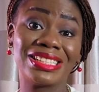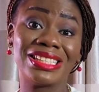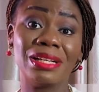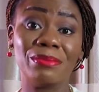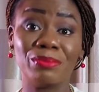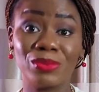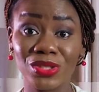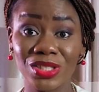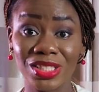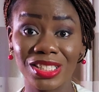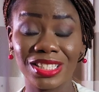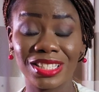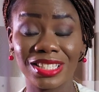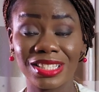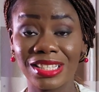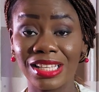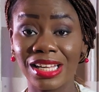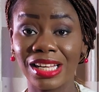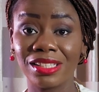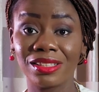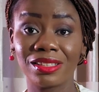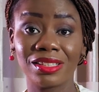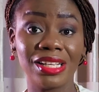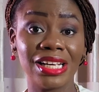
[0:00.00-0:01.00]
deposit
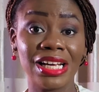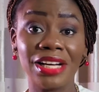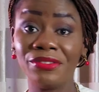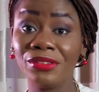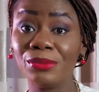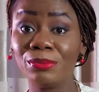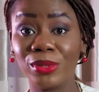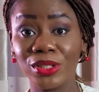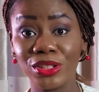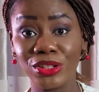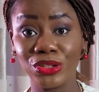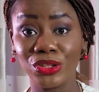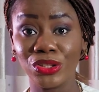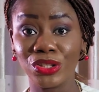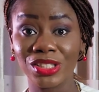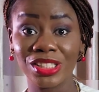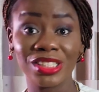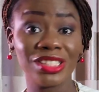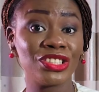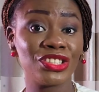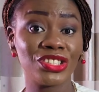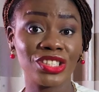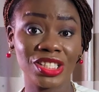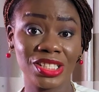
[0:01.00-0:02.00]
that everybody does.
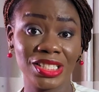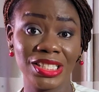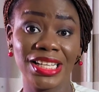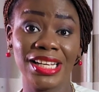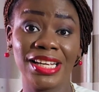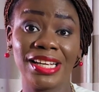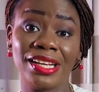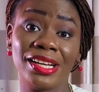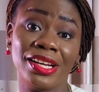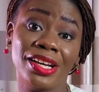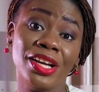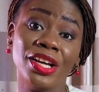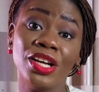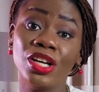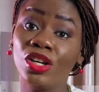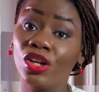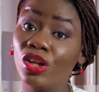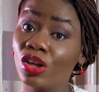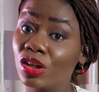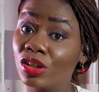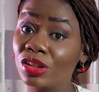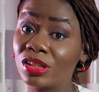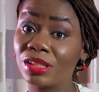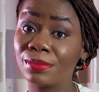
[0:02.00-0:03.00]
It's just like
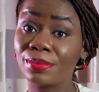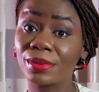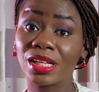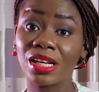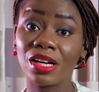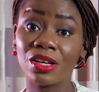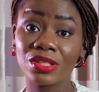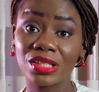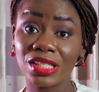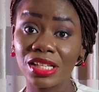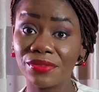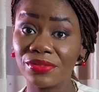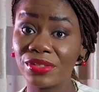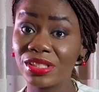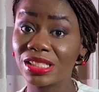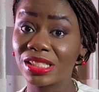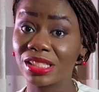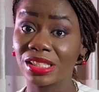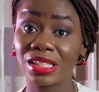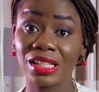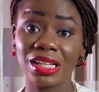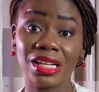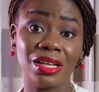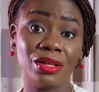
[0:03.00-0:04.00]
your typical savings
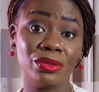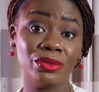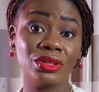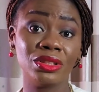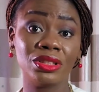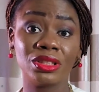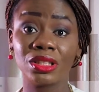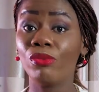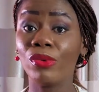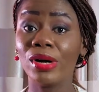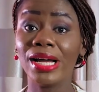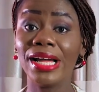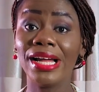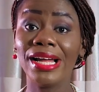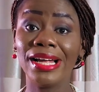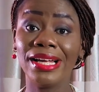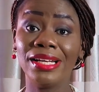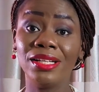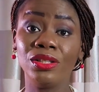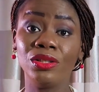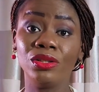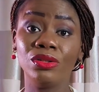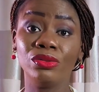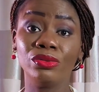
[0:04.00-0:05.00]
account where
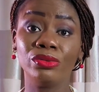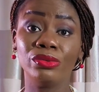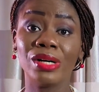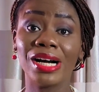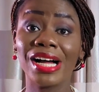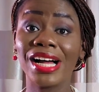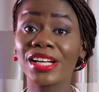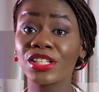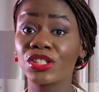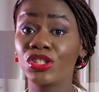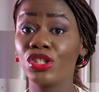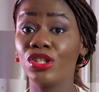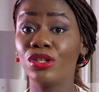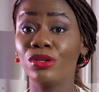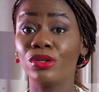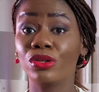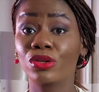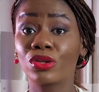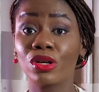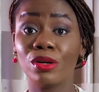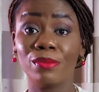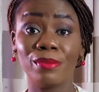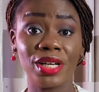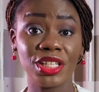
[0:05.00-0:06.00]
you ask your
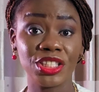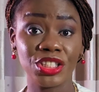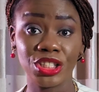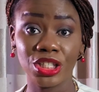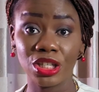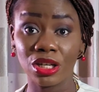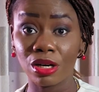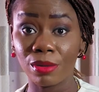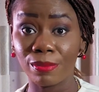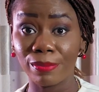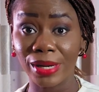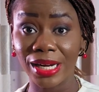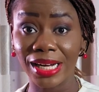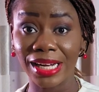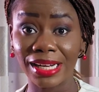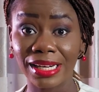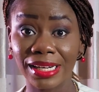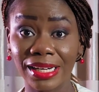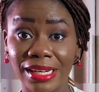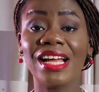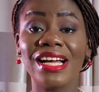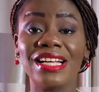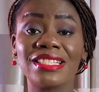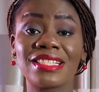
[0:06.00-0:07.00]
commercial bank
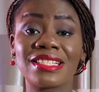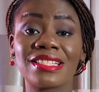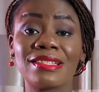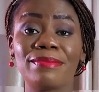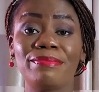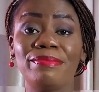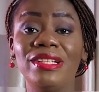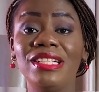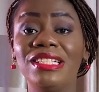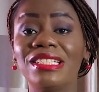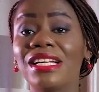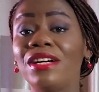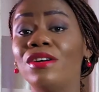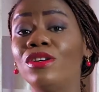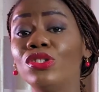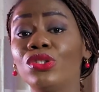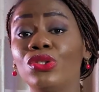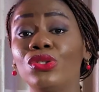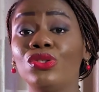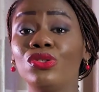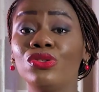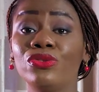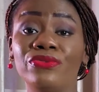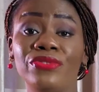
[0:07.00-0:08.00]
that, please, I want
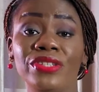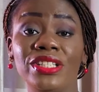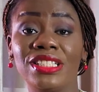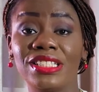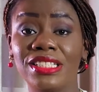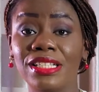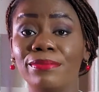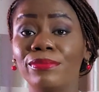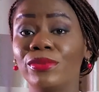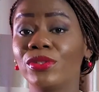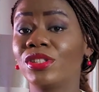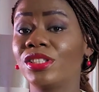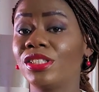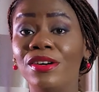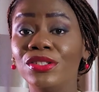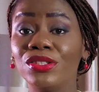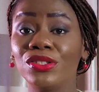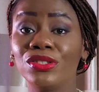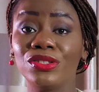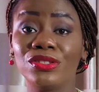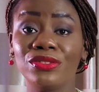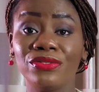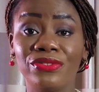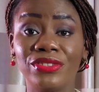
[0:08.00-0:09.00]
to do fixed
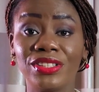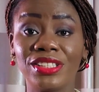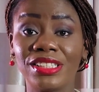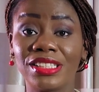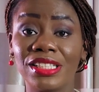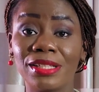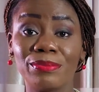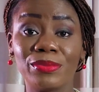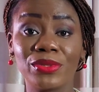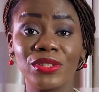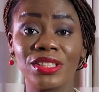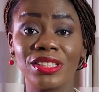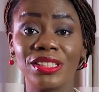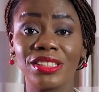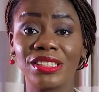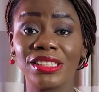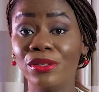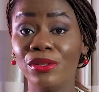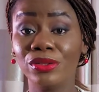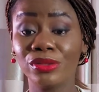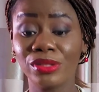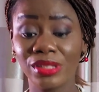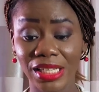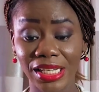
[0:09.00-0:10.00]
deposit. They
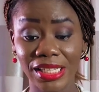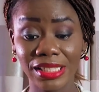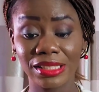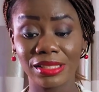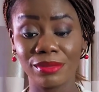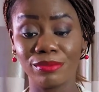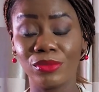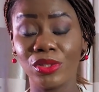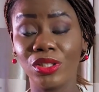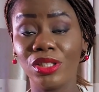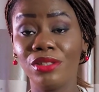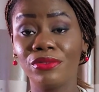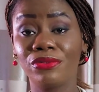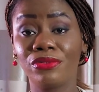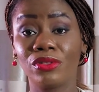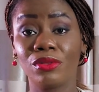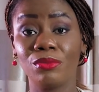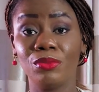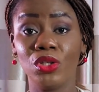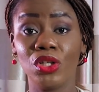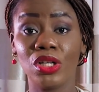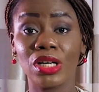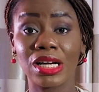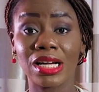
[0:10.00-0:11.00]
will take the money
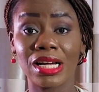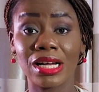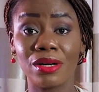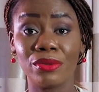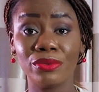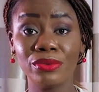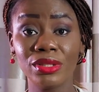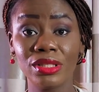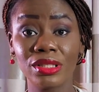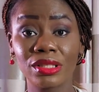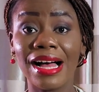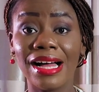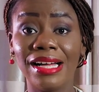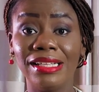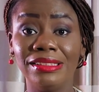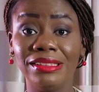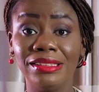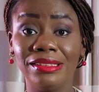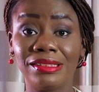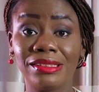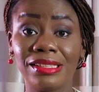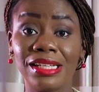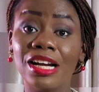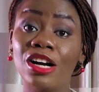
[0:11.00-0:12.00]
from your account
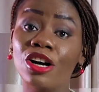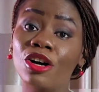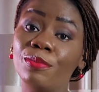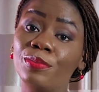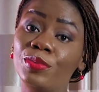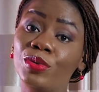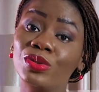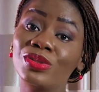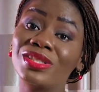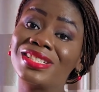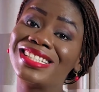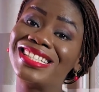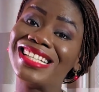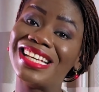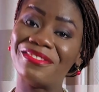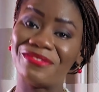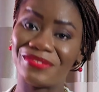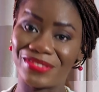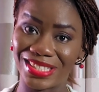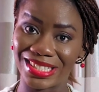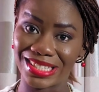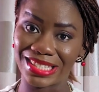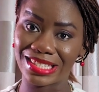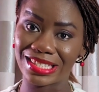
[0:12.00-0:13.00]
and help you save
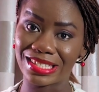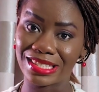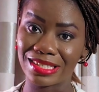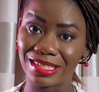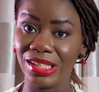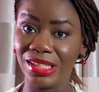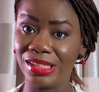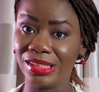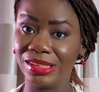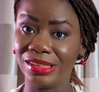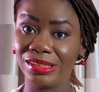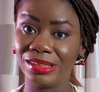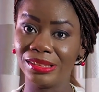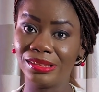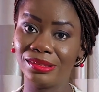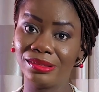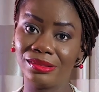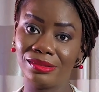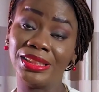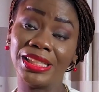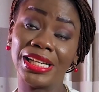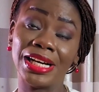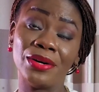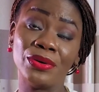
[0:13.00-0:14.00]
it in
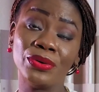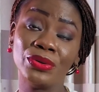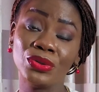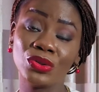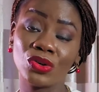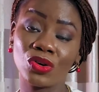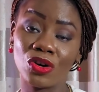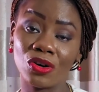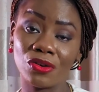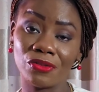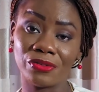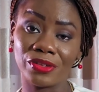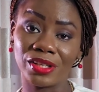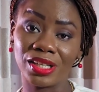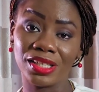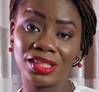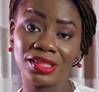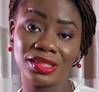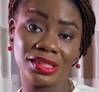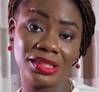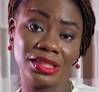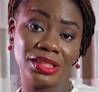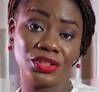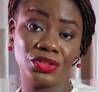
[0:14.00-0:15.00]
their own
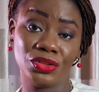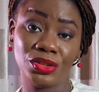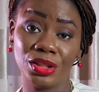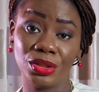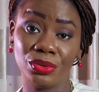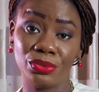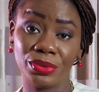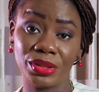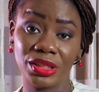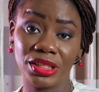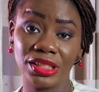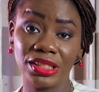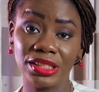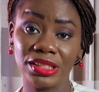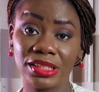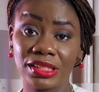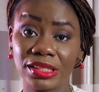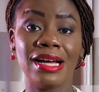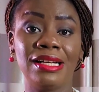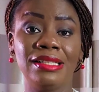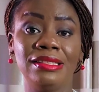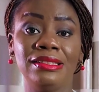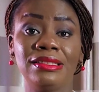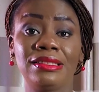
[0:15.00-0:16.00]
coffers. They trade with it
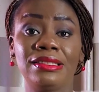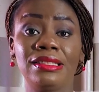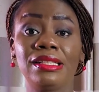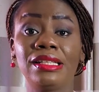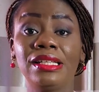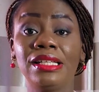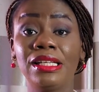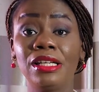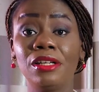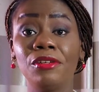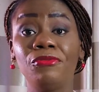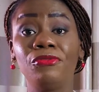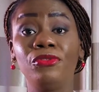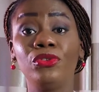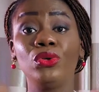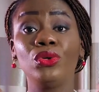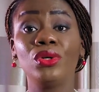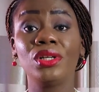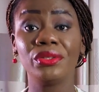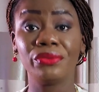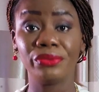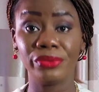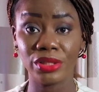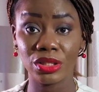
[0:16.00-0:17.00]
and give
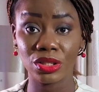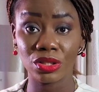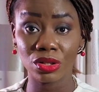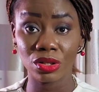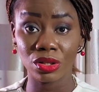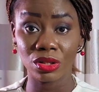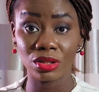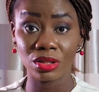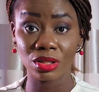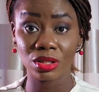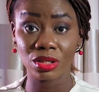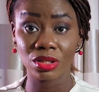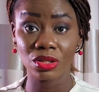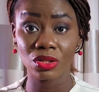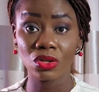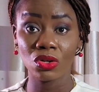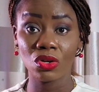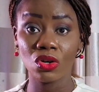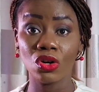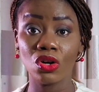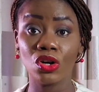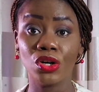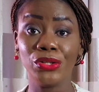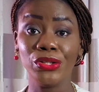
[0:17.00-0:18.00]
you a return
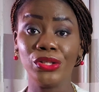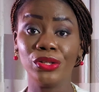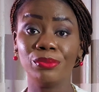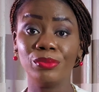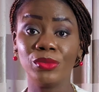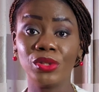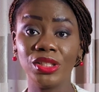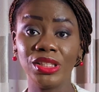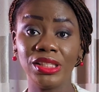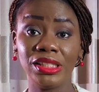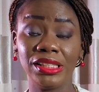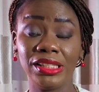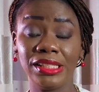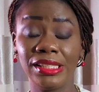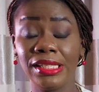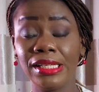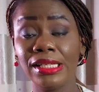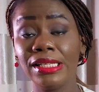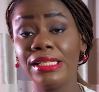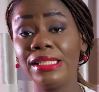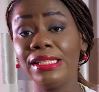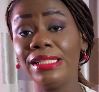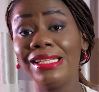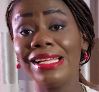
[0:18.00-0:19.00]
on your money.
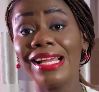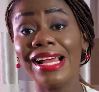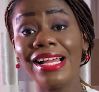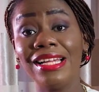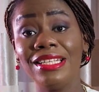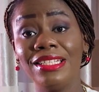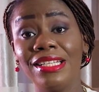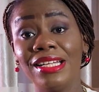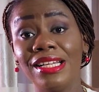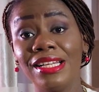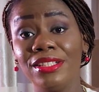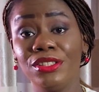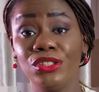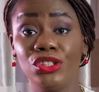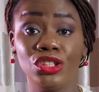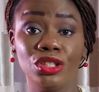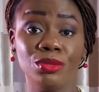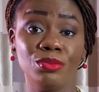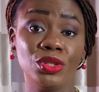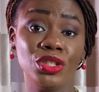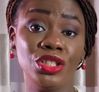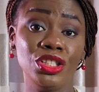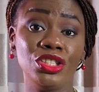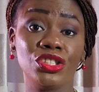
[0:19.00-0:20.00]
The idea is your
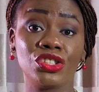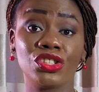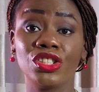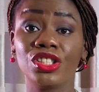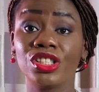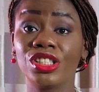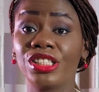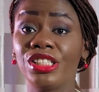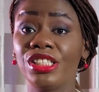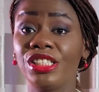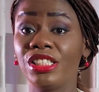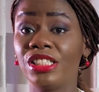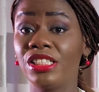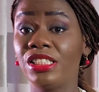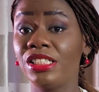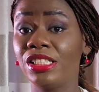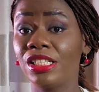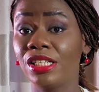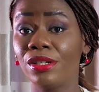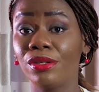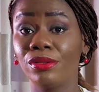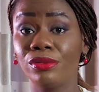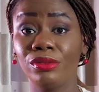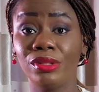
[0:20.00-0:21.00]
money is not sitting
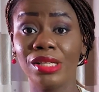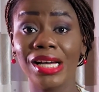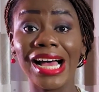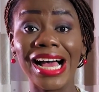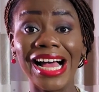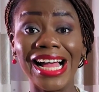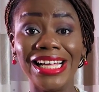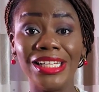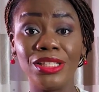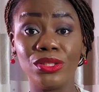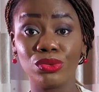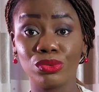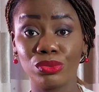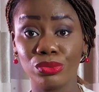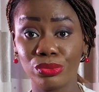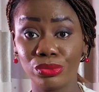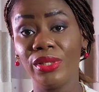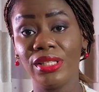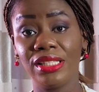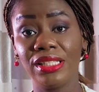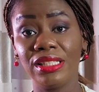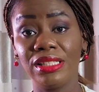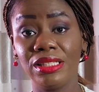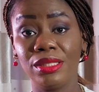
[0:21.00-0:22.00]
down idle
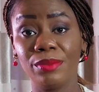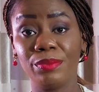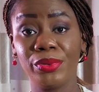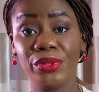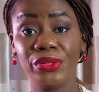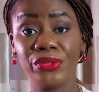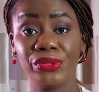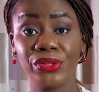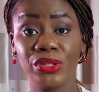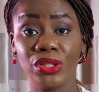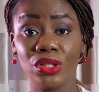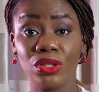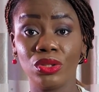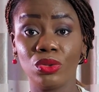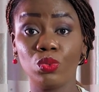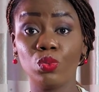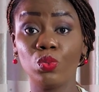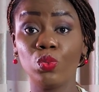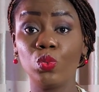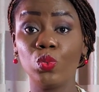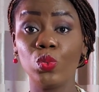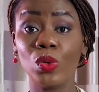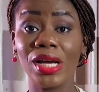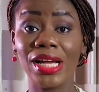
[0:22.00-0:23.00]
within the period
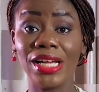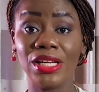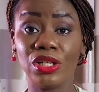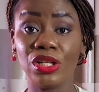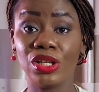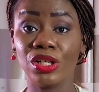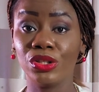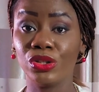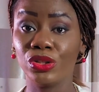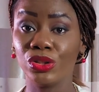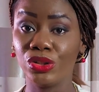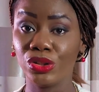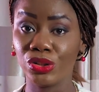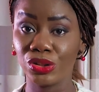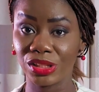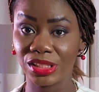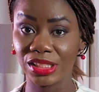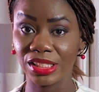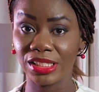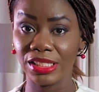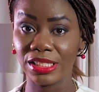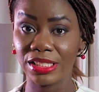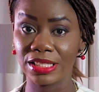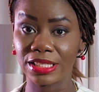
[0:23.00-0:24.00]
where you're not using it,